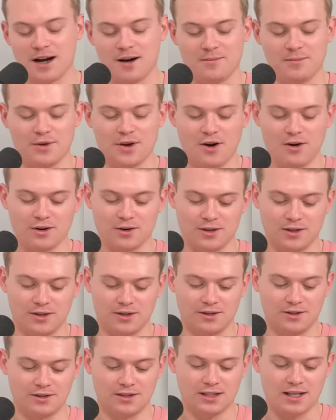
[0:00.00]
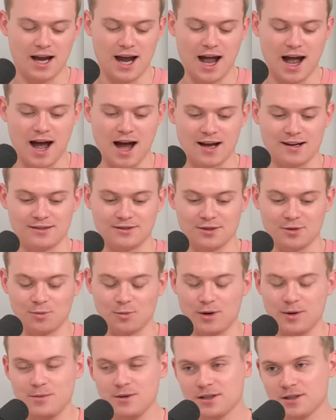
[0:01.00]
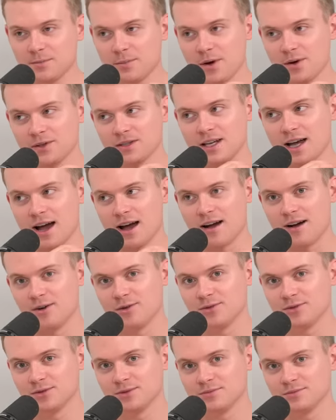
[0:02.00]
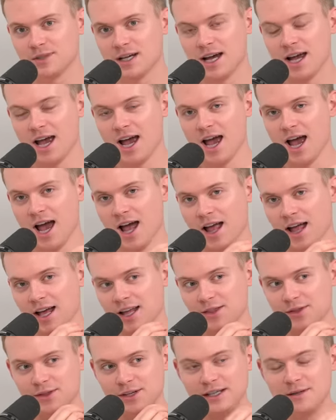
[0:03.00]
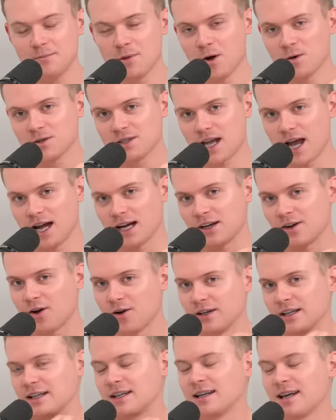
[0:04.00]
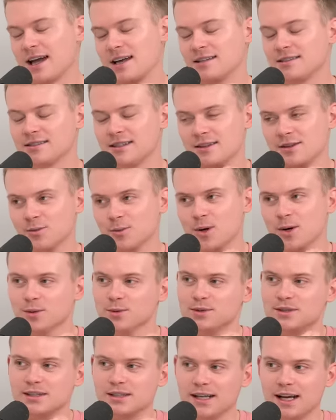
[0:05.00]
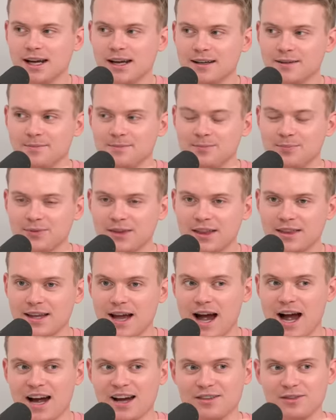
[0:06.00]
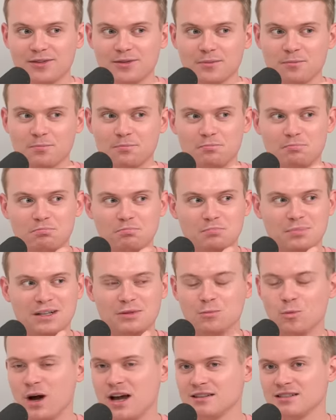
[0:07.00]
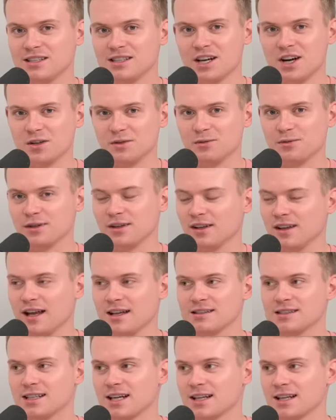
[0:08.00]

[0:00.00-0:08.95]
I'm not good. And we were supposed to have the most iconic guest in the world today that I've been waiting on for the last